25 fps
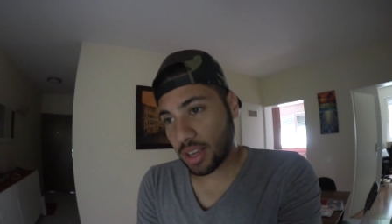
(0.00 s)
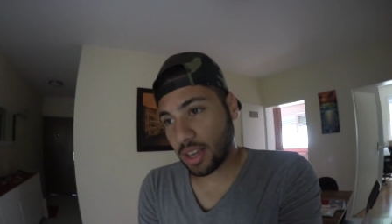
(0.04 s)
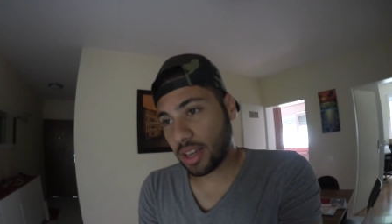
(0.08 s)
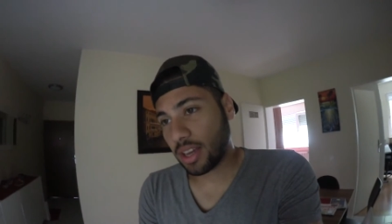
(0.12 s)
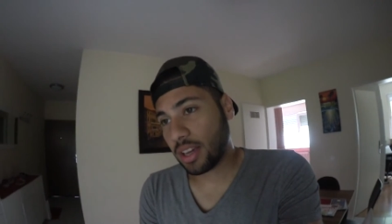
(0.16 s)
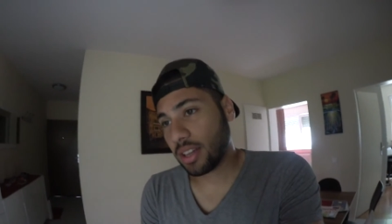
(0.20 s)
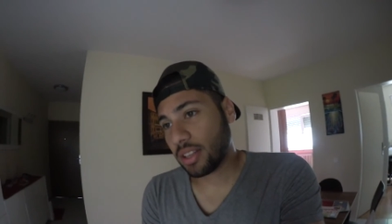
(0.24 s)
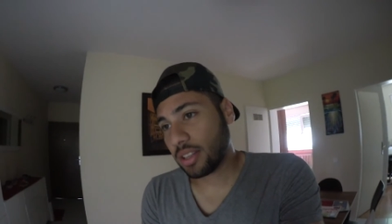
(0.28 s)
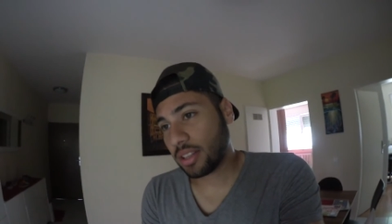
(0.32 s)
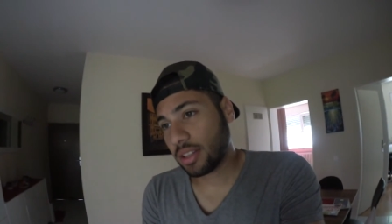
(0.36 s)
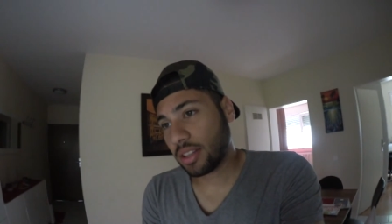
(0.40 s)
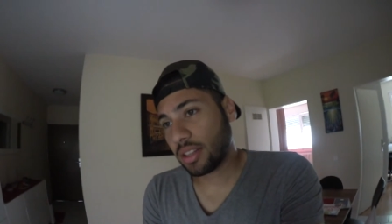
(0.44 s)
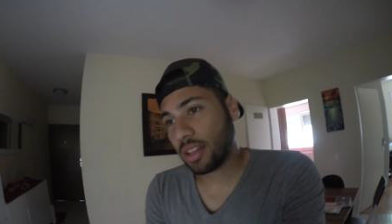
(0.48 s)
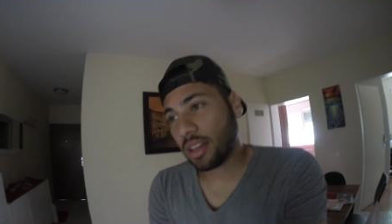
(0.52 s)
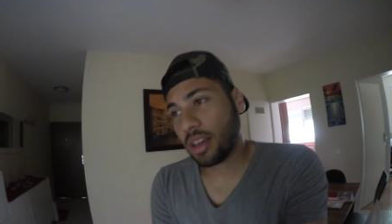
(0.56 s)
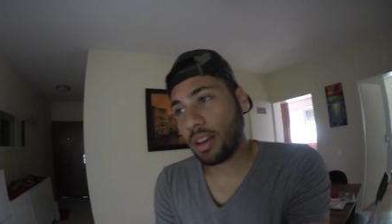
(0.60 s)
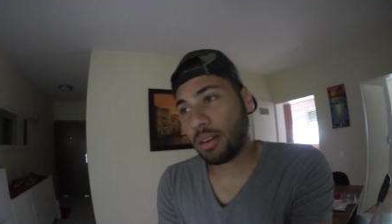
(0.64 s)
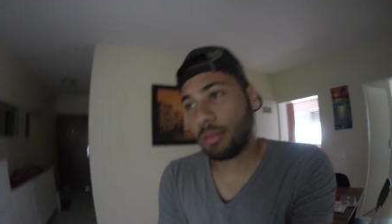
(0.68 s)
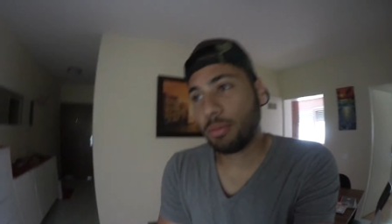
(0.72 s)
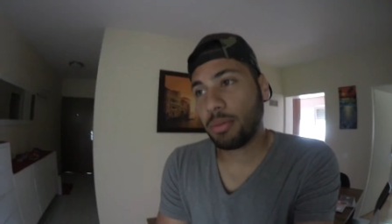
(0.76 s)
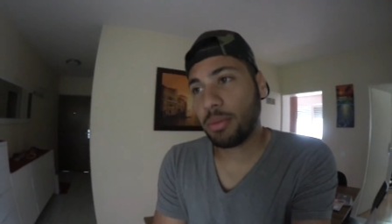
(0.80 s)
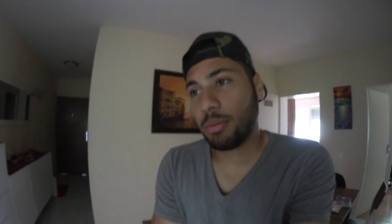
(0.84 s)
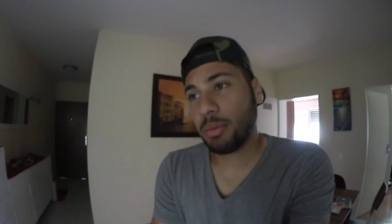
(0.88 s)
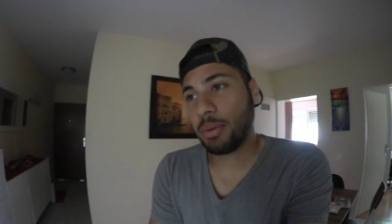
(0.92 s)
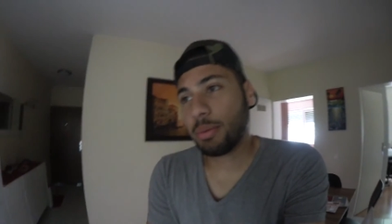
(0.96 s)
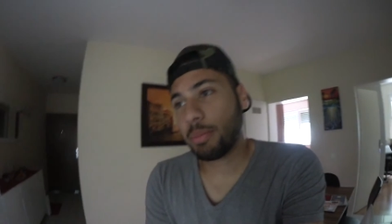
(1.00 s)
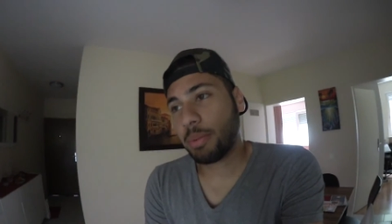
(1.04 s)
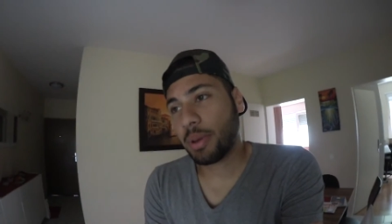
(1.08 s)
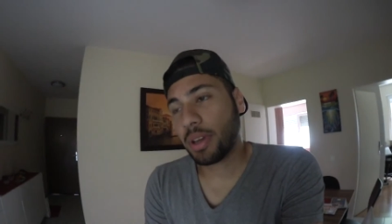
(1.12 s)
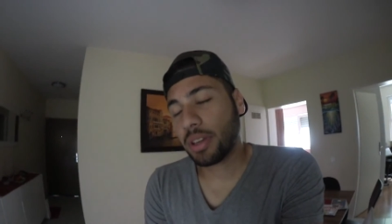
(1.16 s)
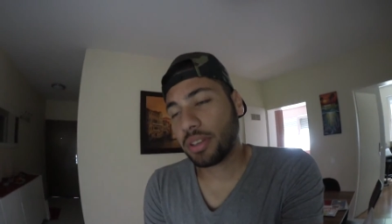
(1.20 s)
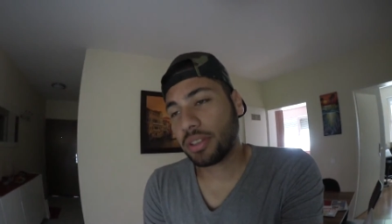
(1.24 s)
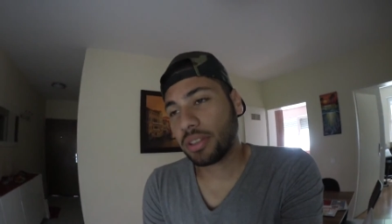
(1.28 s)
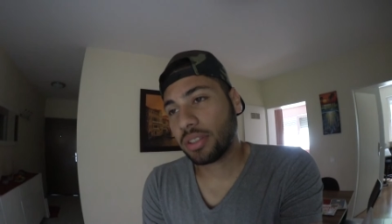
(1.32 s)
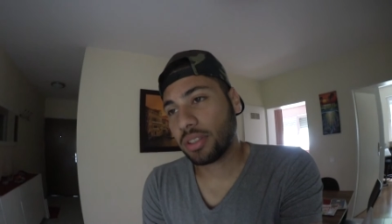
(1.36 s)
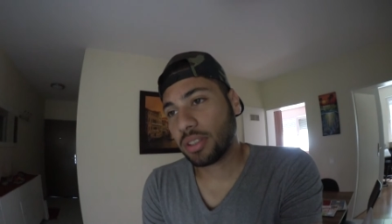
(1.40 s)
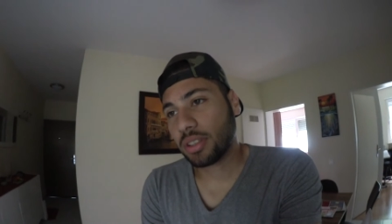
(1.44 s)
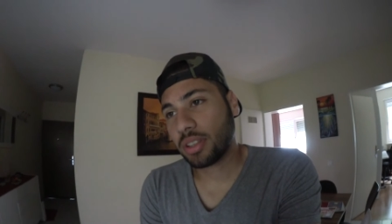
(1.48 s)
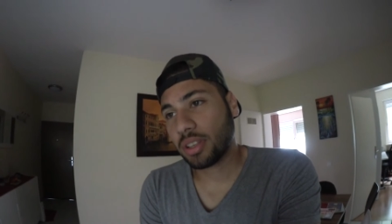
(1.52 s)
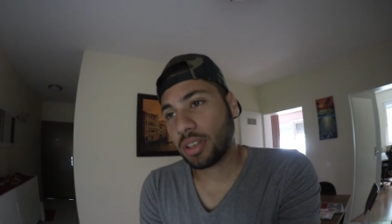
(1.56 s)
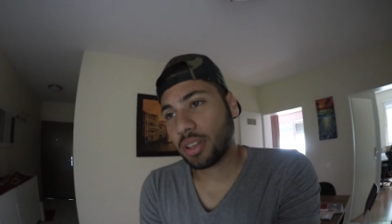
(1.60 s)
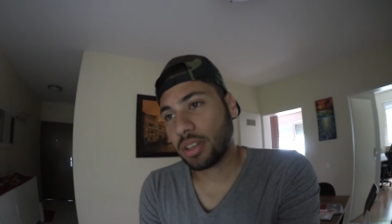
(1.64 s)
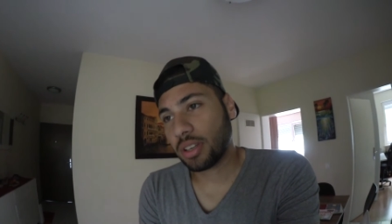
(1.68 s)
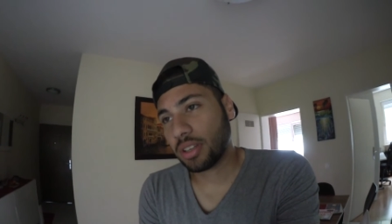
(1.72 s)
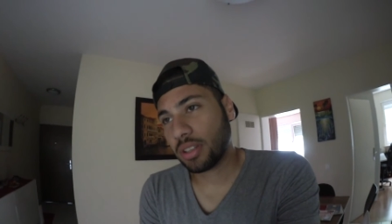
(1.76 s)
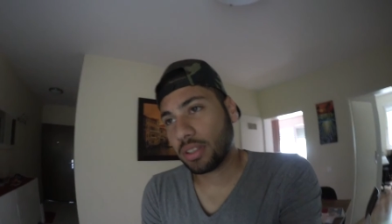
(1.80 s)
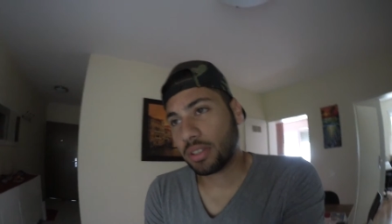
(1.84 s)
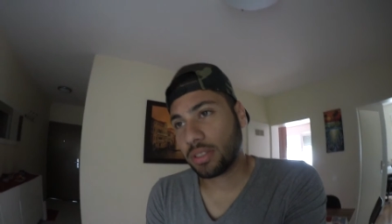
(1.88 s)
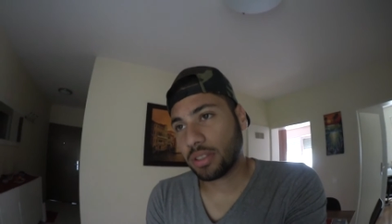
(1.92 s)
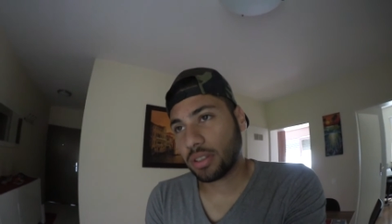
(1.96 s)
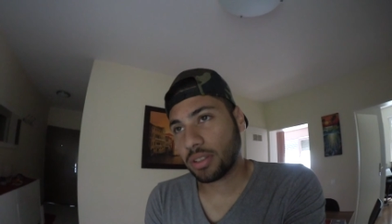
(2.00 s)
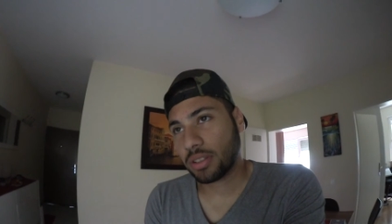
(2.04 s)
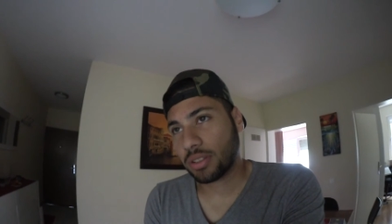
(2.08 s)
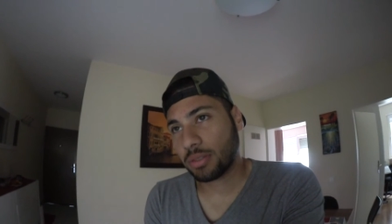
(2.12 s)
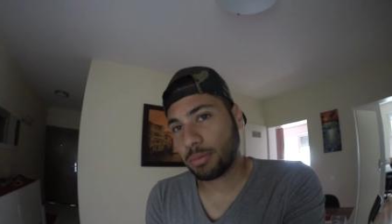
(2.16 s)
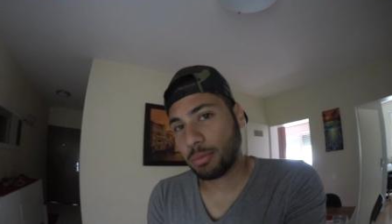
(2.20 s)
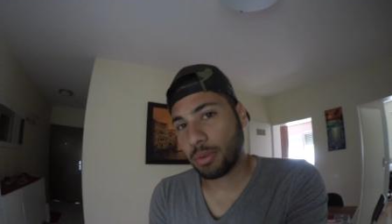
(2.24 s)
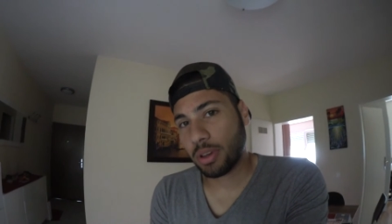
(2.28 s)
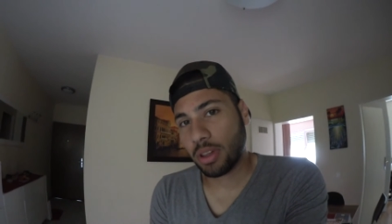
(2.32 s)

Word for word: and I will be patient and just